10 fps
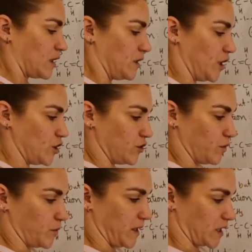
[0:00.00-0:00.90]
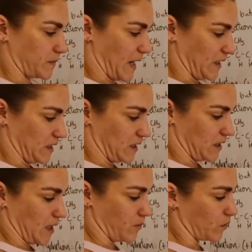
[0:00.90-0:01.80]
These you would be expected to
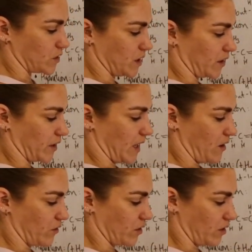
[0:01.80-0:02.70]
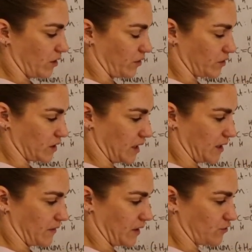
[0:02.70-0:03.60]
name because they are alcohols. They
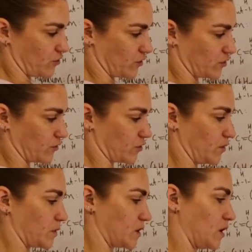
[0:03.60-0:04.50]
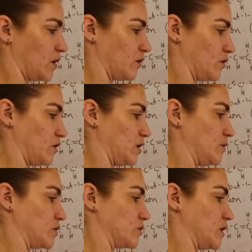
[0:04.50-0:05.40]
have hydroxyl groups on
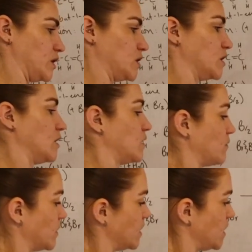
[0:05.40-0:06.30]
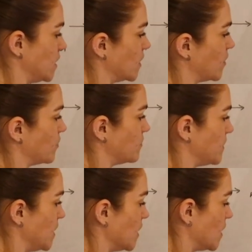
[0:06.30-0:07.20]
them. So this one here would
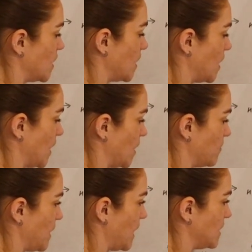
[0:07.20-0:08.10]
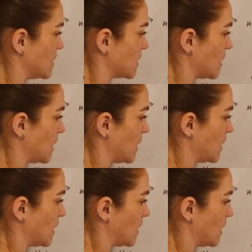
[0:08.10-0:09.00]
be a pent
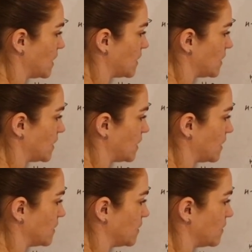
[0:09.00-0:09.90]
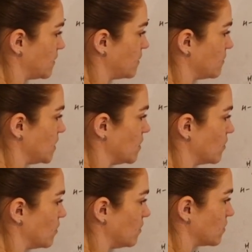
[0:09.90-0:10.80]
and
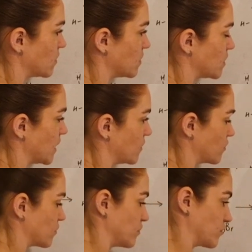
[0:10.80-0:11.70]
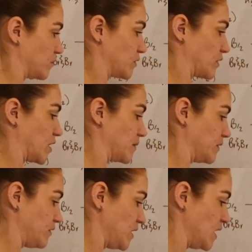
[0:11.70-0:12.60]
3-ol, because the hydroxyl group's on
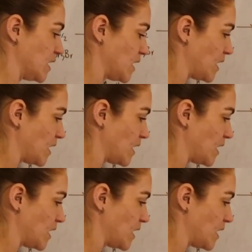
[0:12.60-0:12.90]
carbon 3.